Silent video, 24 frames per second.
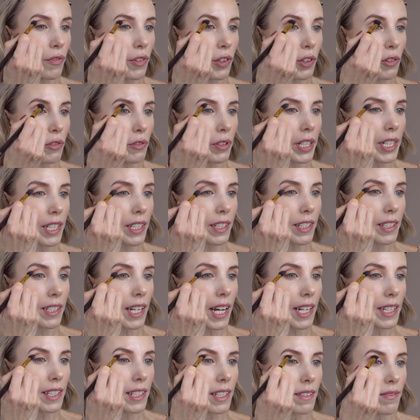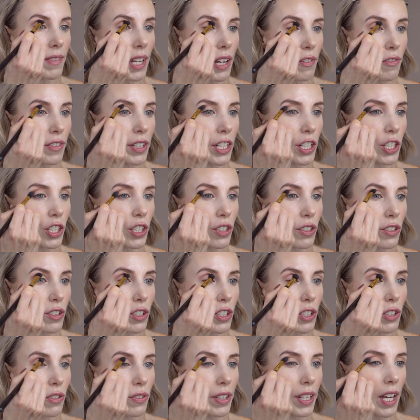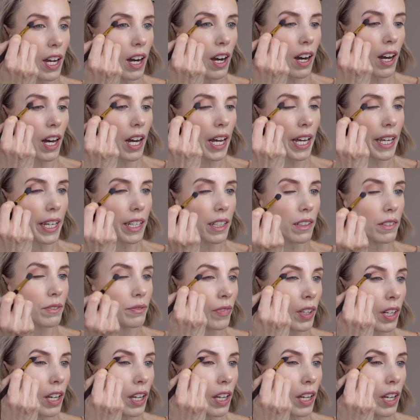the crease to add some definition to the eye.